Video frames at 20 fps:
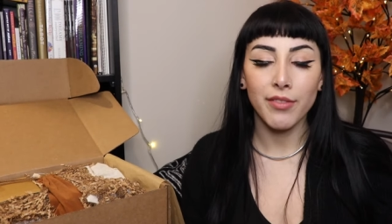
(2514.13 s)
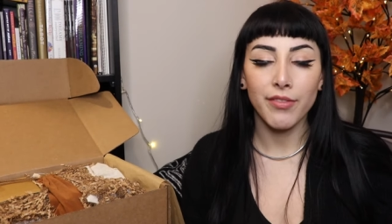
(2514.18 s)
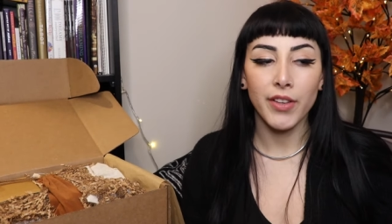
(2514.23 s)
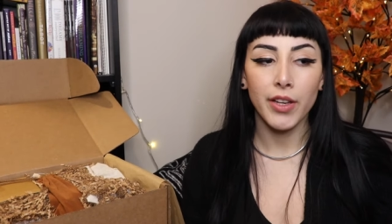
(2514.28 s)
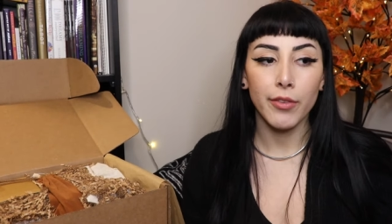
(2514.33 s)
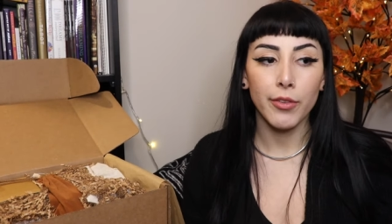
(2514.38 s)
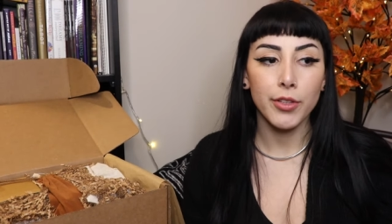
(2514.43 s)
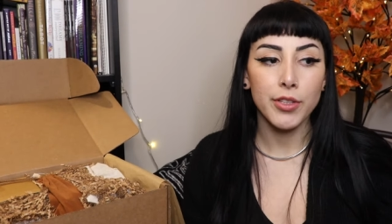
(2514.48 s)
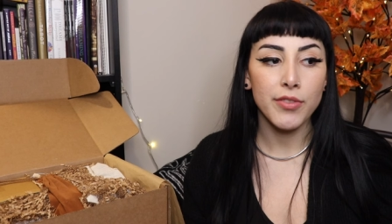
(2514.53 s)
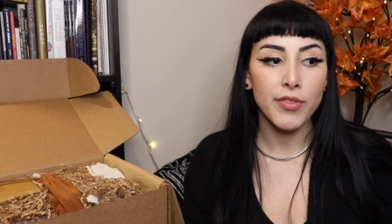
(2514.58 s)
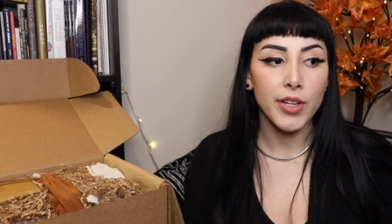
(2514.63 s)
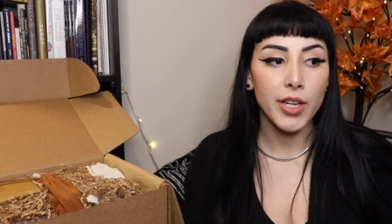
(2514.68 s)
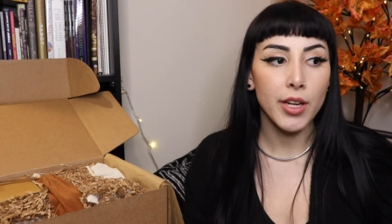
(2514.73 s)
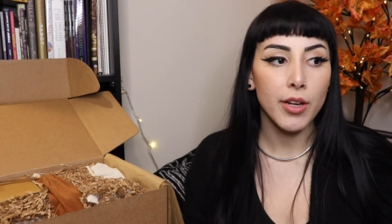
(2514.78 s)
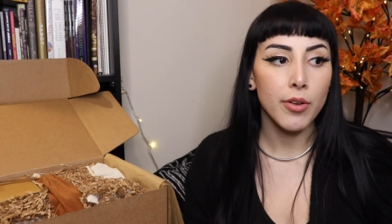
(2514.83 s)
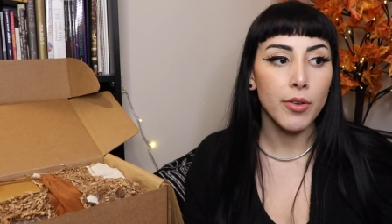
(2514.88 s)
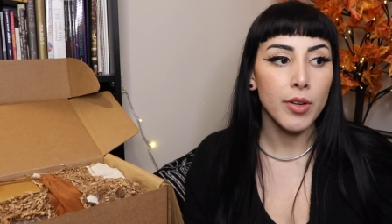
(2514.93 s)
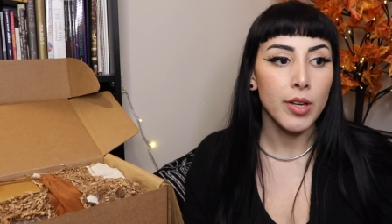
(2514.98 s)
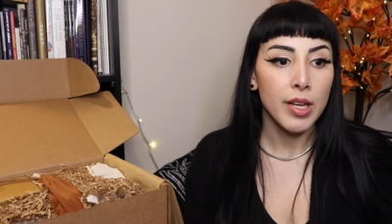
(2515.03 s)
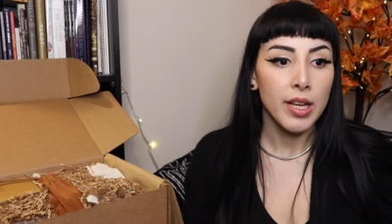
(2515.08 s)
favorites
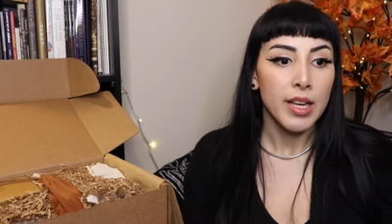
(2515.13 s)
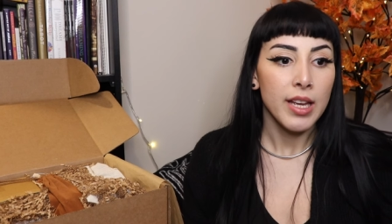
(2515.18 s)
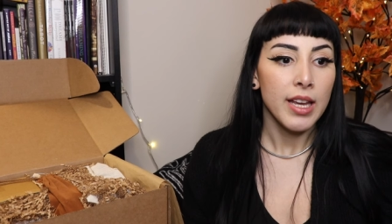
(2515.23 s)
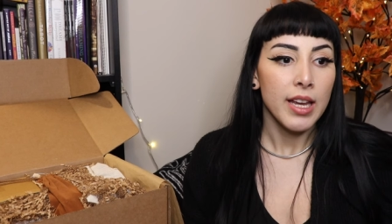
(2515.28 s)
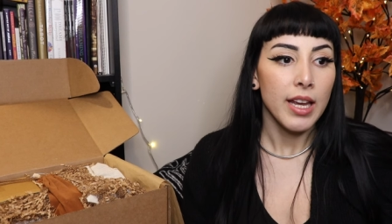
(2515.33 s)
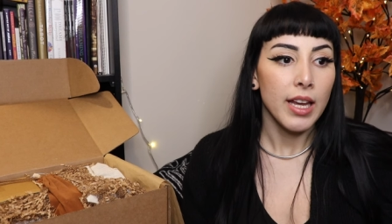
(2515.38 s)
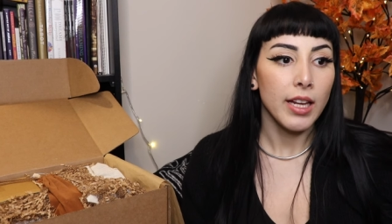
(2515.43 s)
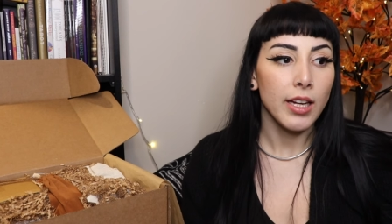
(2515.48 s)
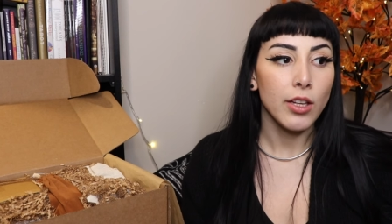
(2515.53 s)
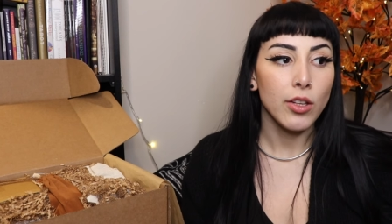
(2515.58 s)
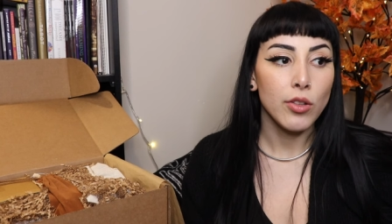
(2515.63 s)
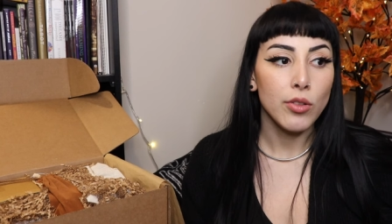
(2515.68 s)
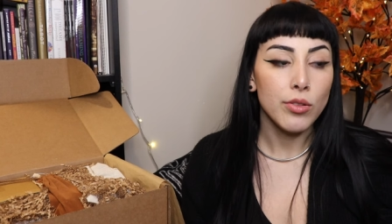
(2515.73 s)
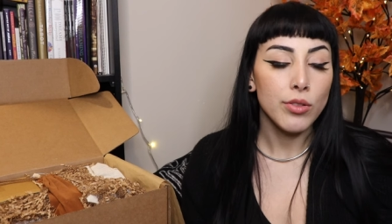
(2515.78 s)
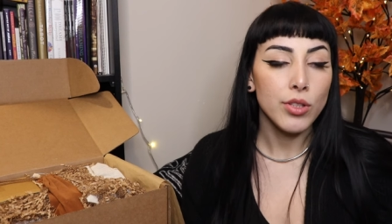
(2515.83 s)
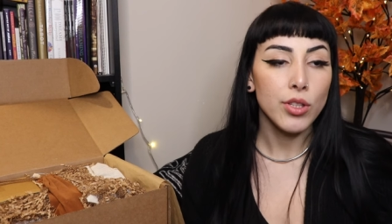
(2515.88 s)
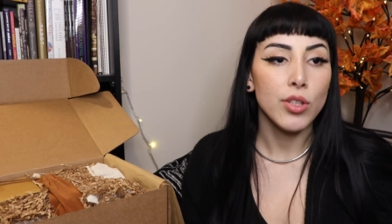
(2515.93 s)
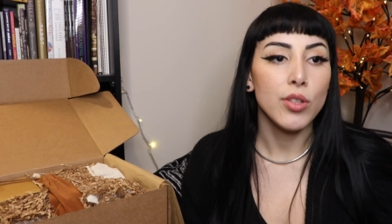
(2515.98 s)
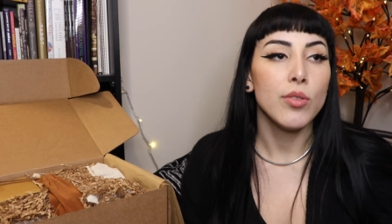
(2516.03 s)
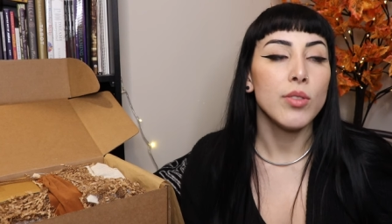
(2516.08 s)
video and I
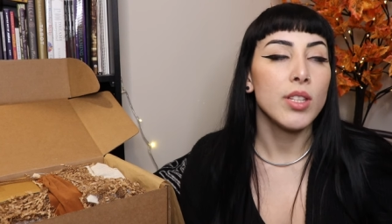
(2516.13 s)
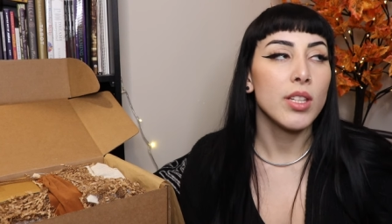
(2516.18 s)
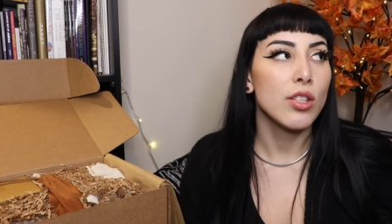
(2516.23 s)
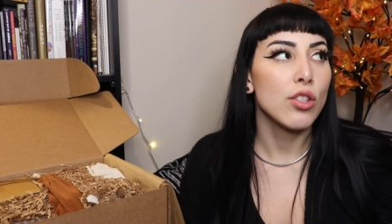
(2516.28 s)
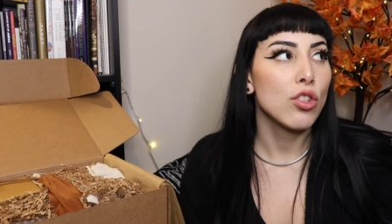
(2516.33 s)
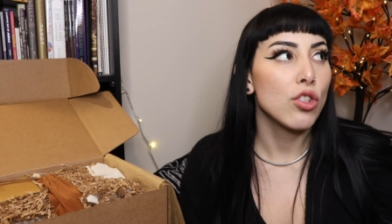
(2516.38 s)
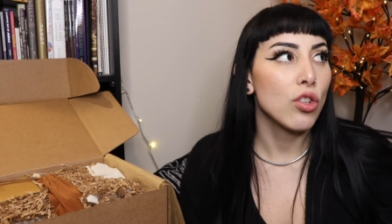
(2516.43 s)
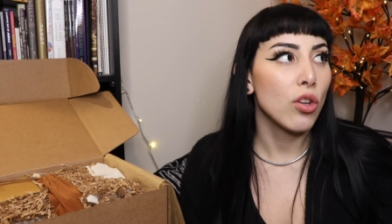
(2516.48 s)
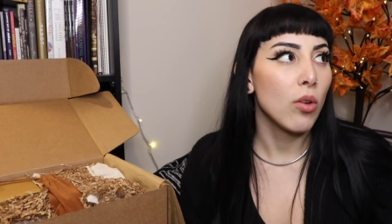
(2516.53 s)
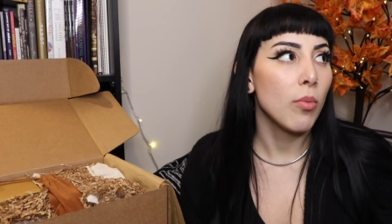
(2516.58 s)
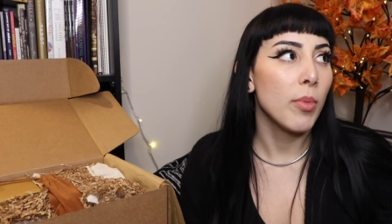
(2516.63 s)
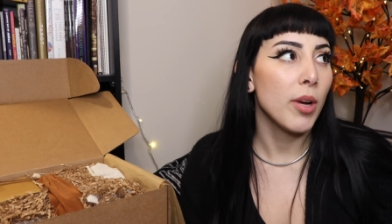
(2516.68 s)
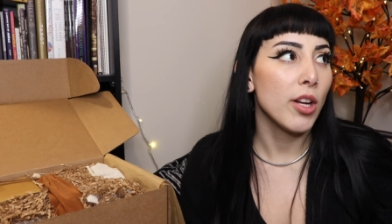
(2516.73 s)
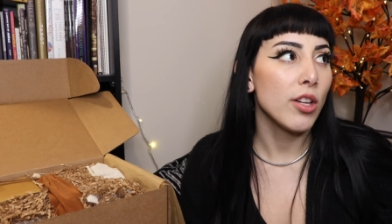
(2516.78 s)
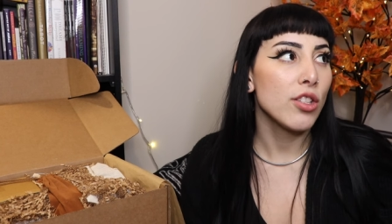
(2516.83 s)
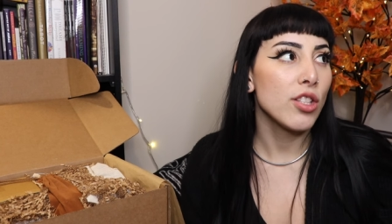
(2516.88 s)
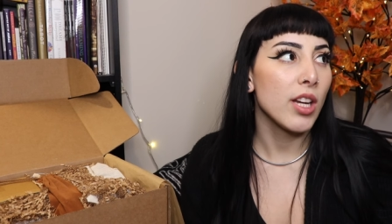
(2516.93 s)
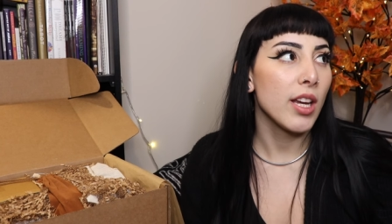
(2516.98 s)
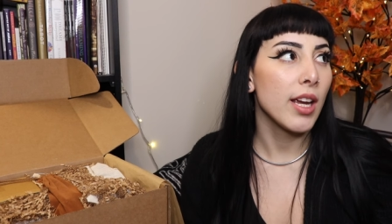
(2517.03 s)
used to use it so much.